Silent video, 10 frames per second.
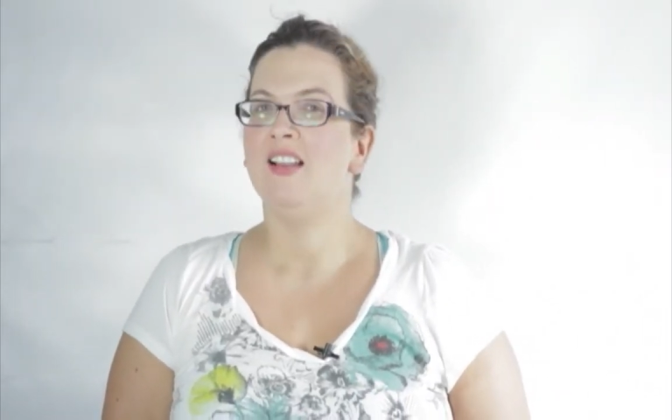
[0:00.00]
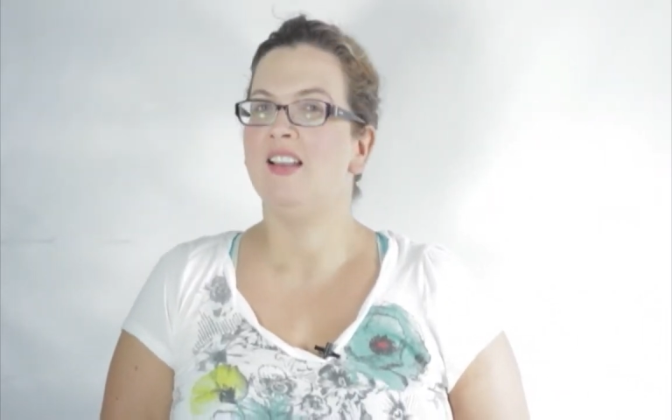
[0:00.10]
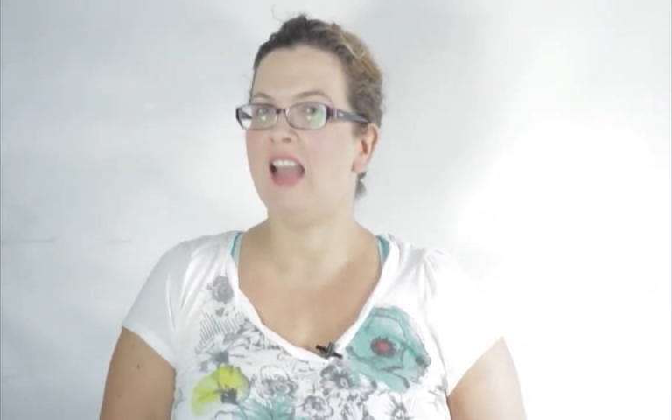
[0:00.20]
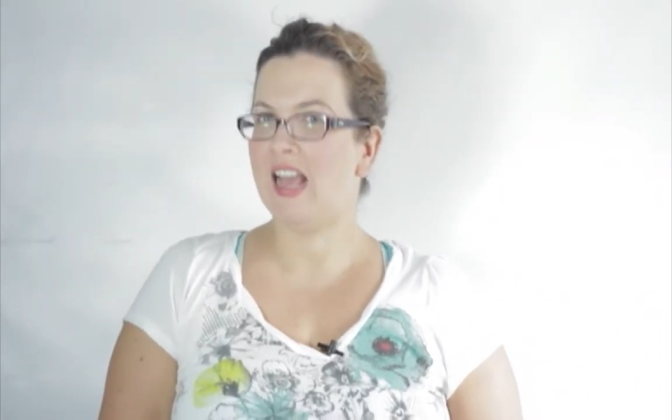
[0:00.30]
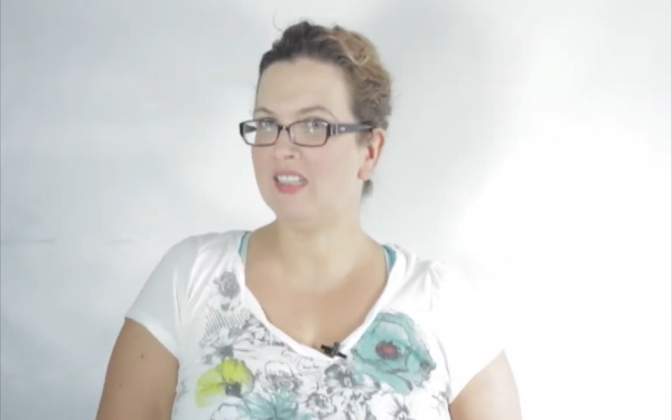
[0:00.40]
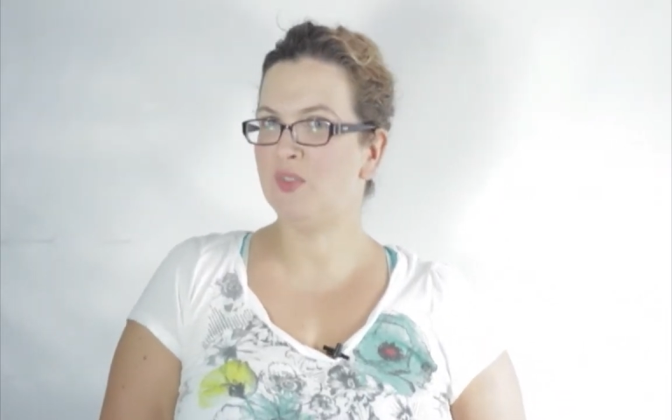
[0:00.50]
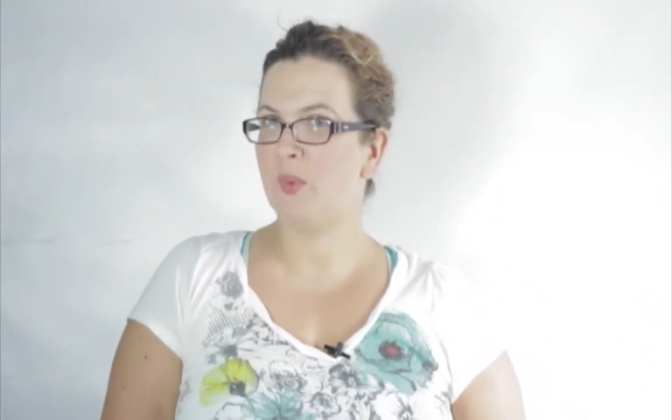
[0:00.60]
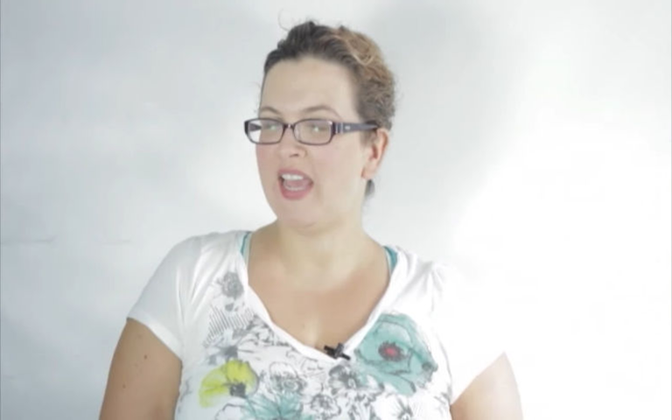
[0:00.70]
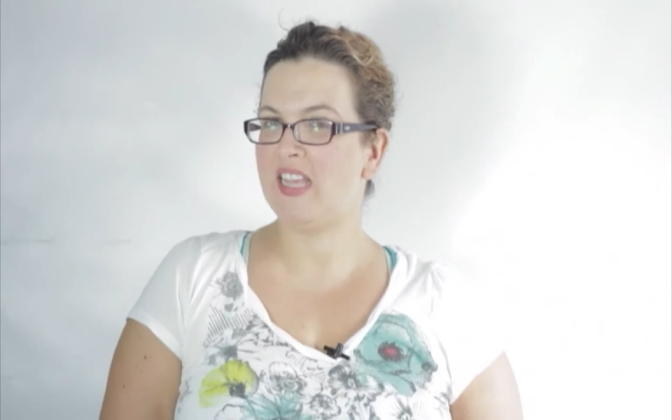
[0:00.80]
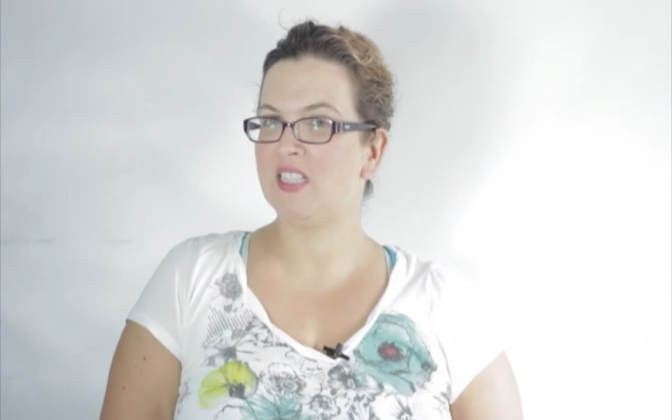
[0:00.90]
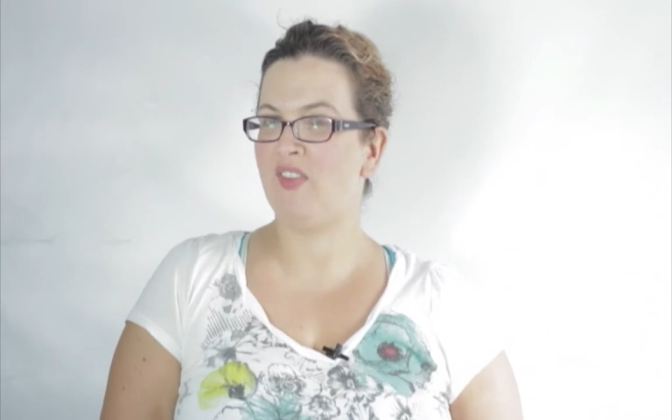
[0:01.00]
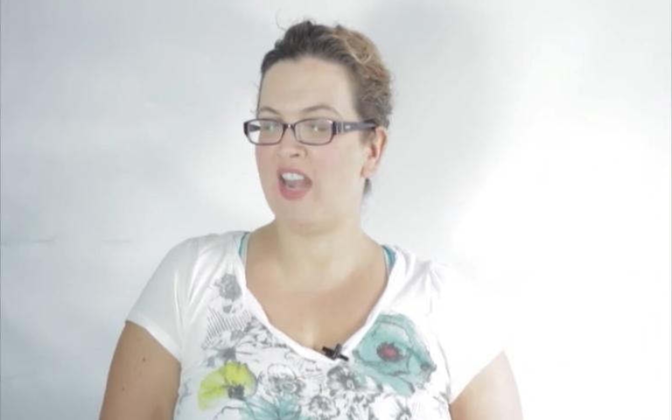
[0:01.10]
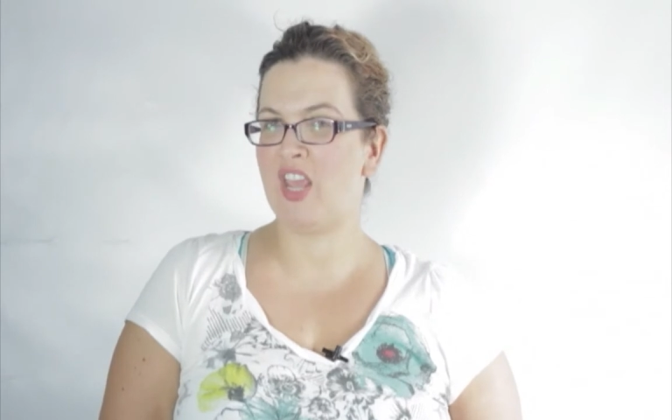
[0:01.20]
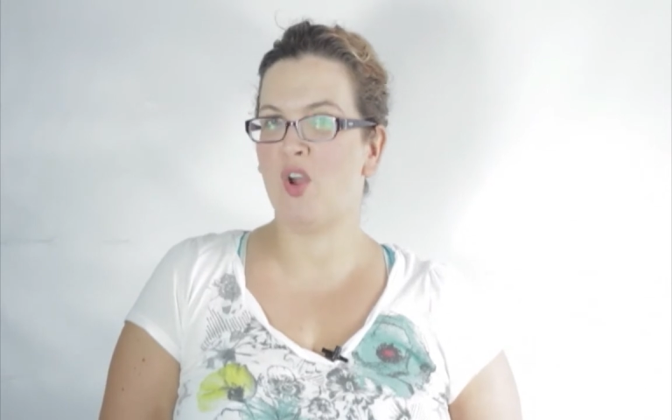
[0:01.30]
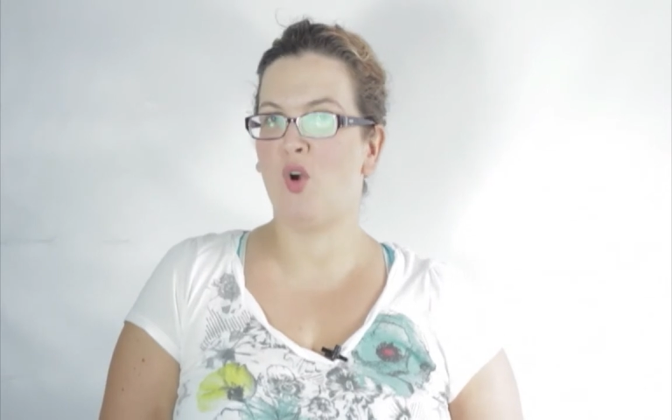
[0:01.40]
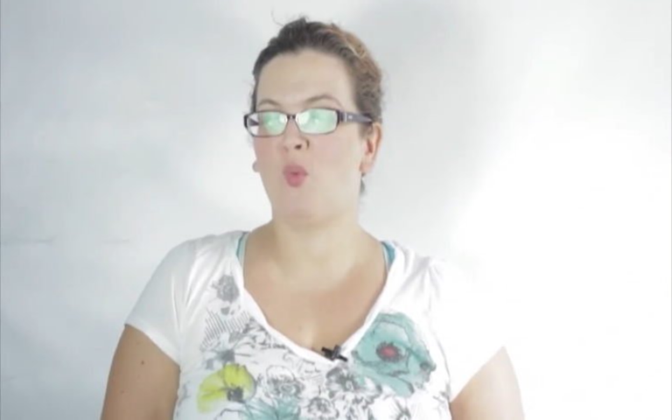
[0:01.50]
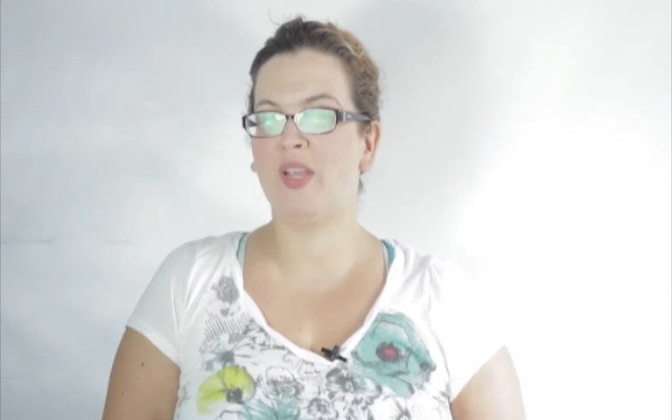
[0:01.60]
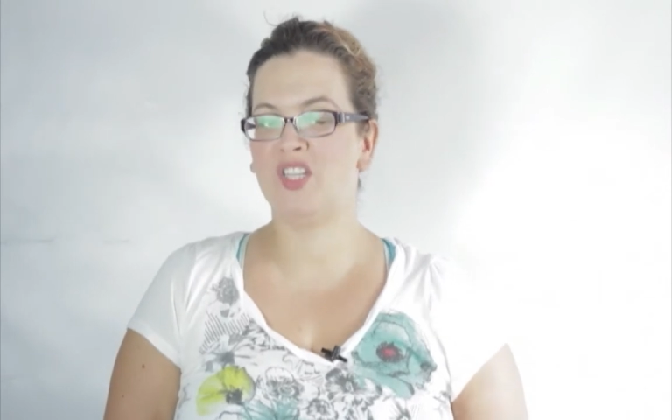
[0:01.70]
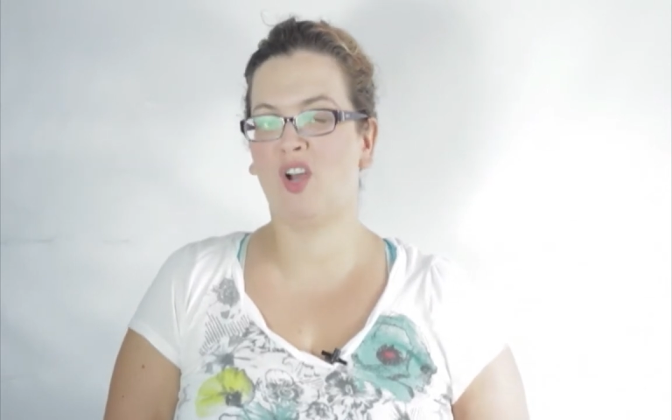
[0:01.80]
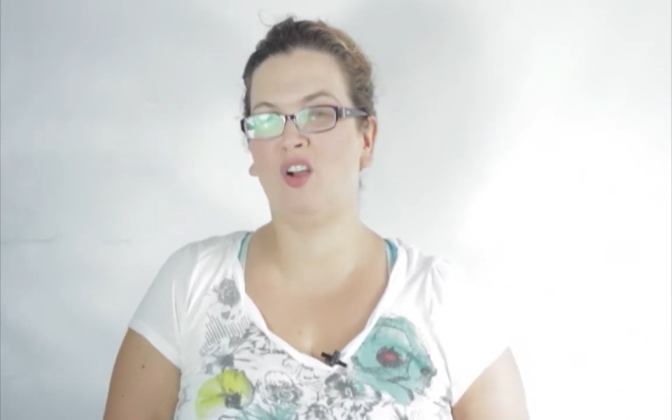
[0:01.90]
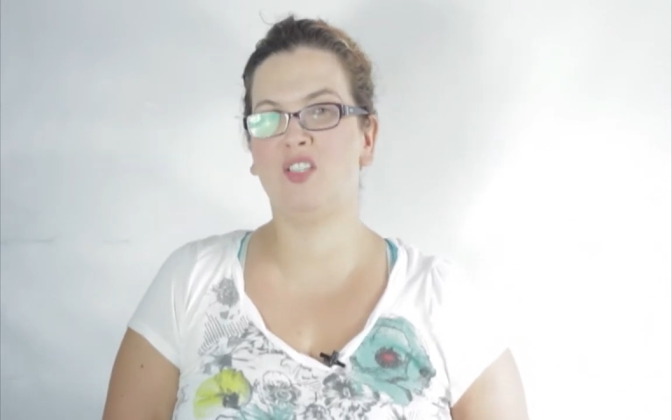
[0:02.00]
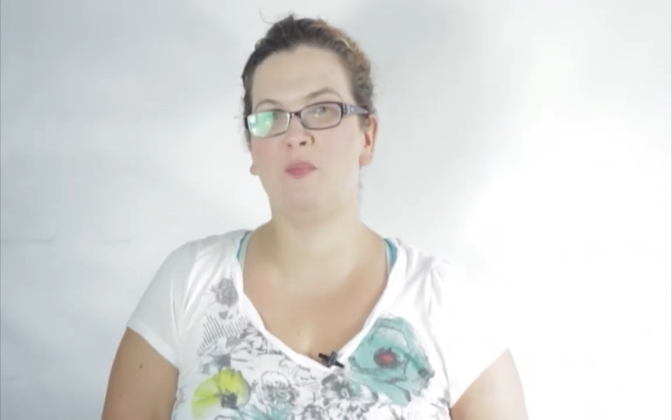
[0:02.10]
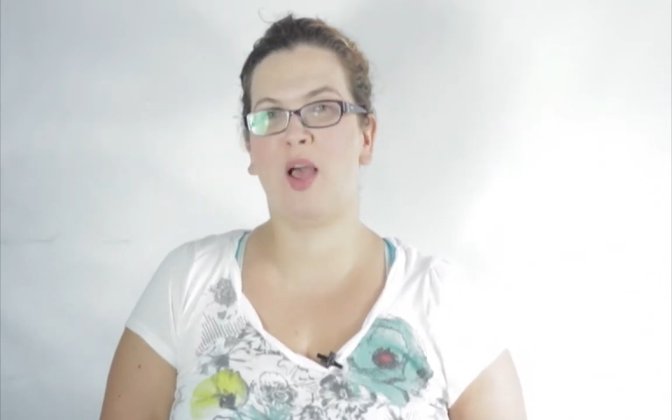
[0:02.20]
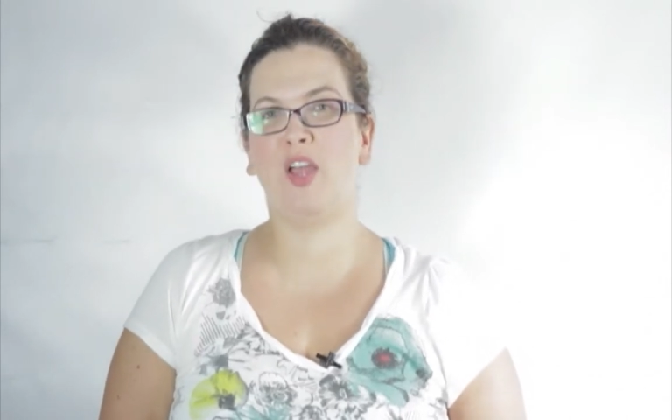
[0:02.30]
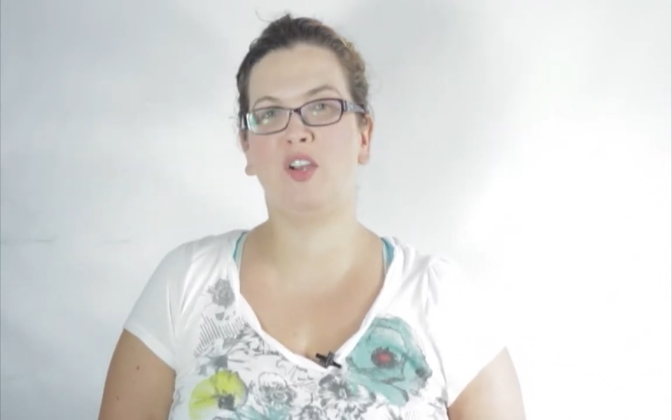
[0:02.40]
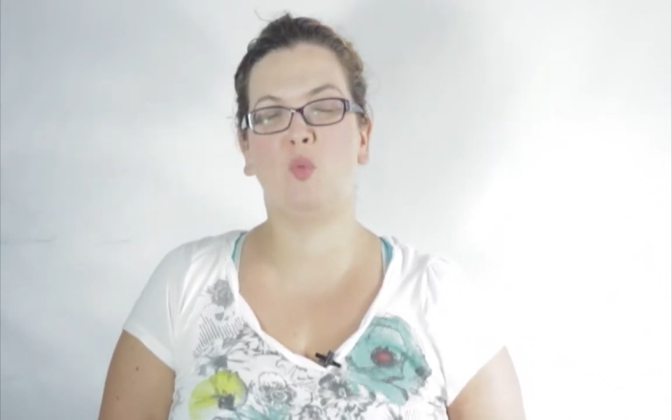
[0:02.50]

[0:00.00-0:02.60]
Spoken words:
Last week's video we talked about